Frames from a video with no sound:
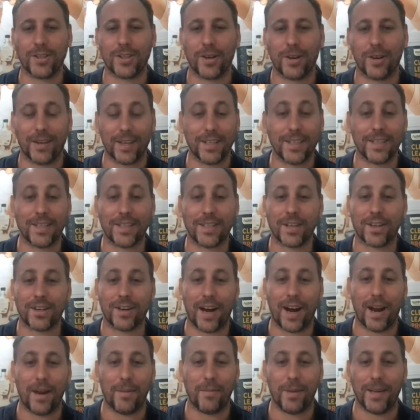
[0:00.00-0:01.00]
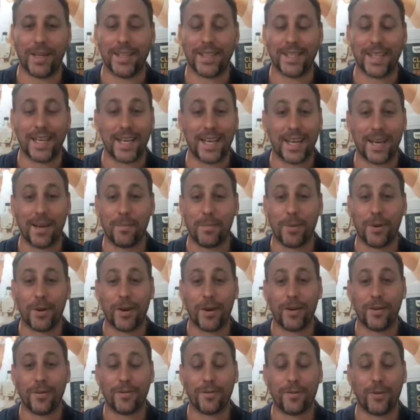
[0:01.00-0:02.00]
on Instagram and DM
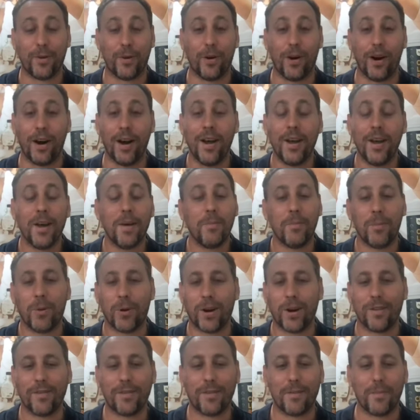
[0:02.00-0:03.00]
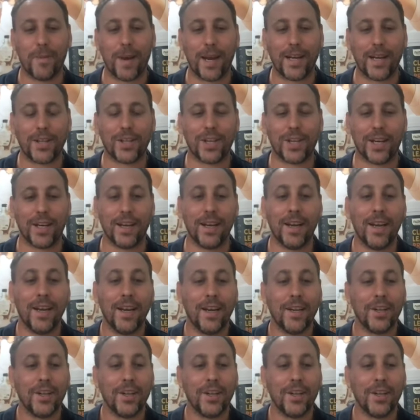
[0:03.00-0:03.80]
her for more information.